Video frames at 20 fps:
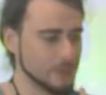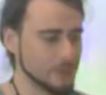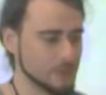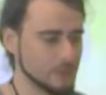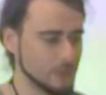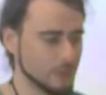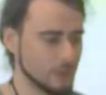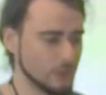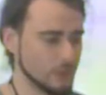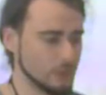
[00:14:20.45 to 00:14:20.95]

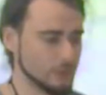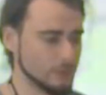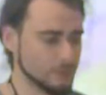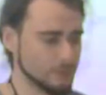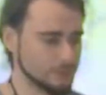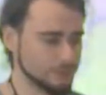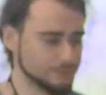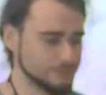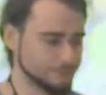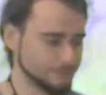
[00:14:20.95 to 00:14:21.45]
So
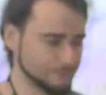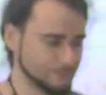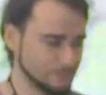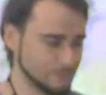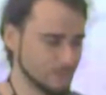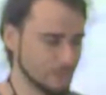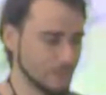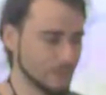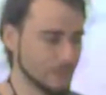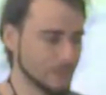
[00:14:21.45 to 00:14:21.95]

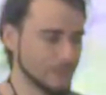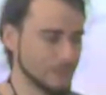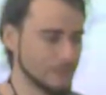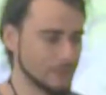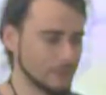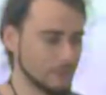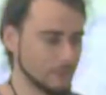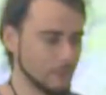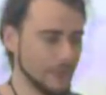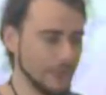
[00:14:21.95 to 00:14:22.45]

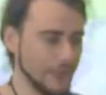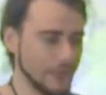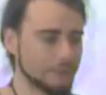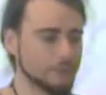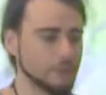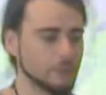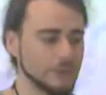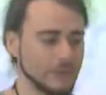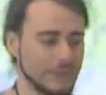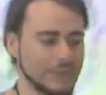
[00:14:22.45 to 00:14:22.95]
we
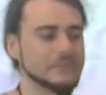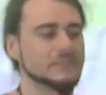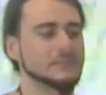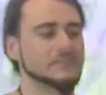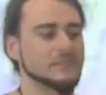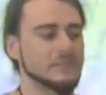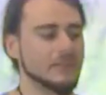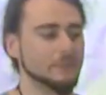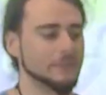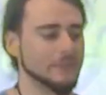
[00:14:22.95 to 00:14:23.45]
have to
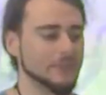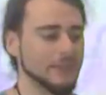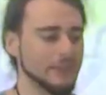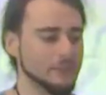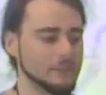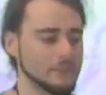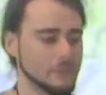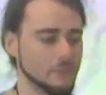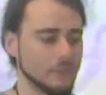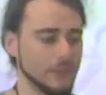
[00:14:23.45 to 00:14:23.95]
test
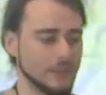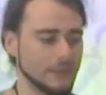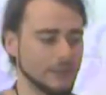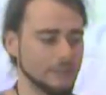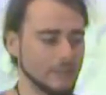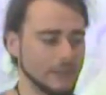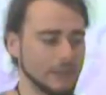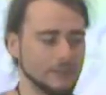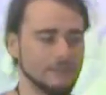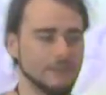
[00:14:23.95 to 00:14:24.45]
sometimes many
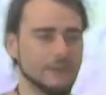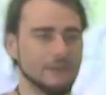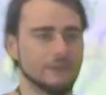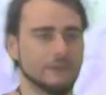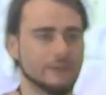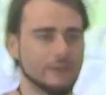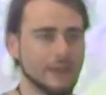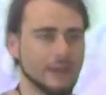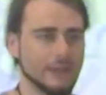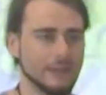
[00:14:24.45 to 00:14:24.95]
many
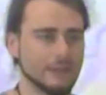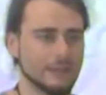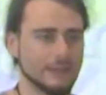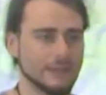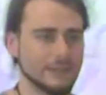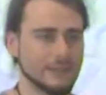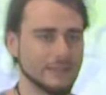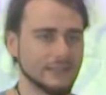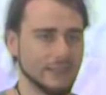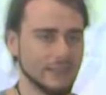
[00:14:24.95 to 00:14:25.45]

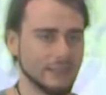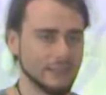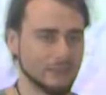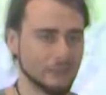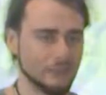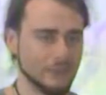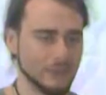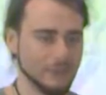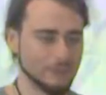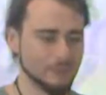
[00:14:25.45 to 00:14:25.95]
functionalities
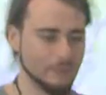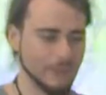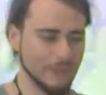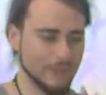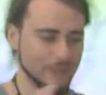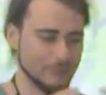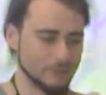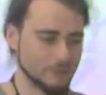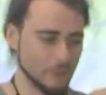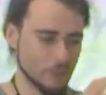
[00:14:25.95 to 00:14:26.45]
and we
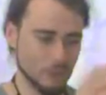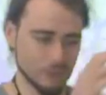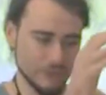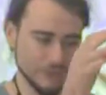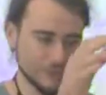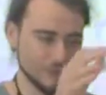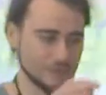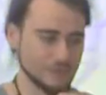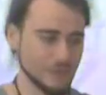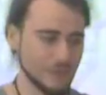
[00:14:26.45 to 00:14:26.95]
make
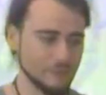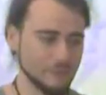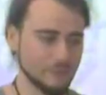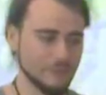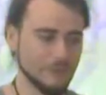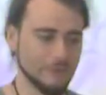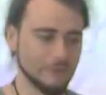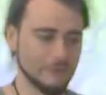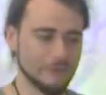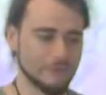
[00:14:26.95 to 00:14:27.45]
users
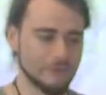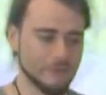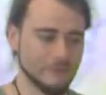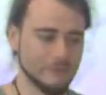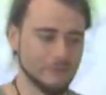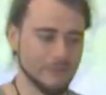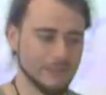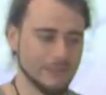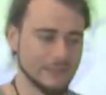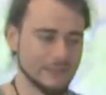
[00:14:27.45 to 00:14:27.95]
jump from
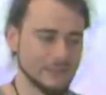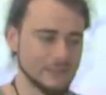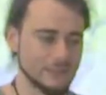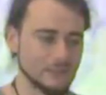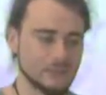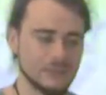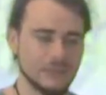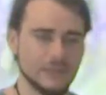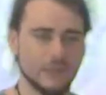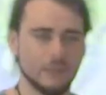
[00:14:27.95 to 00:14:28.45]
different places
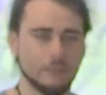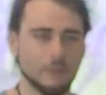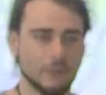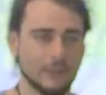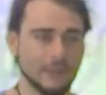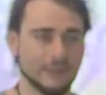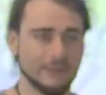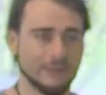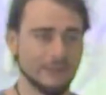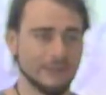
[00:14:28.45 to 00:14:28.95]
using
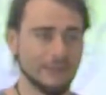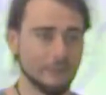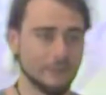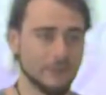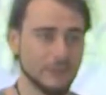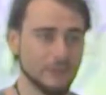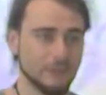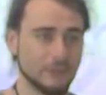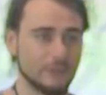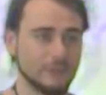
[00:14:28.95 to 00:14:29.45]
emulator and
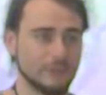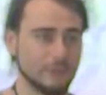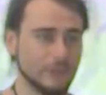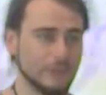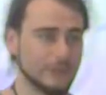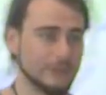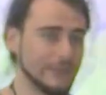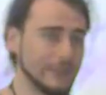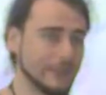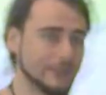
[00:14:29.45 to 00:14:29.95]
we don't
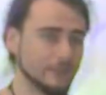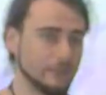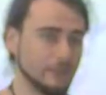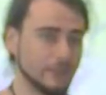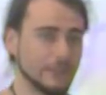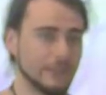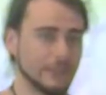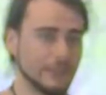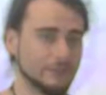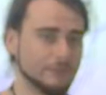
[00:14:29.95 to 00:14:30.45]
want that to
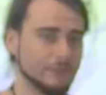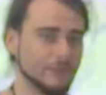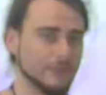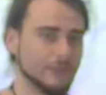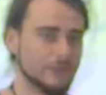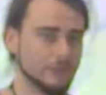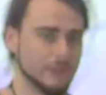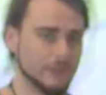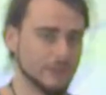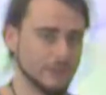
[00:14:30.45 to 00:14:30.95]

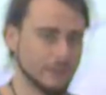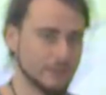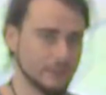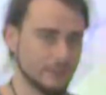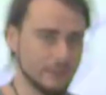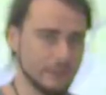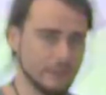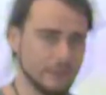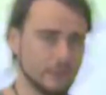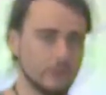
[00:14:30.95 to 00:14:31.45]
interfere with the
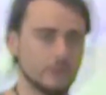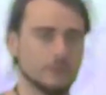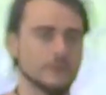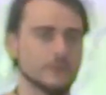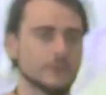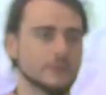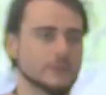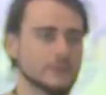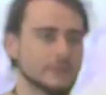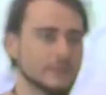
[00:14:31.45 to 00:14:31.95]
real
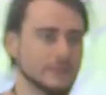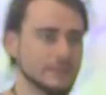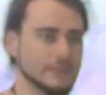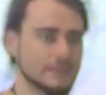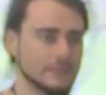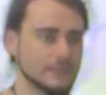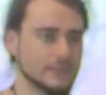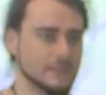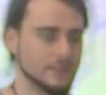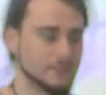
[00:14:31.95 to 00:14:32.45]
users in the
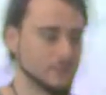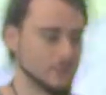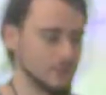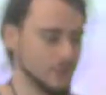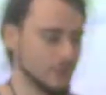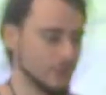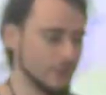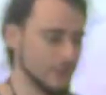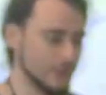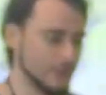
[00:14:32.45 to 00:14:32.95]
system
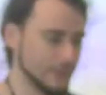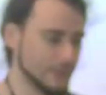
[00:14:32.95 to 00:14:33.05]
so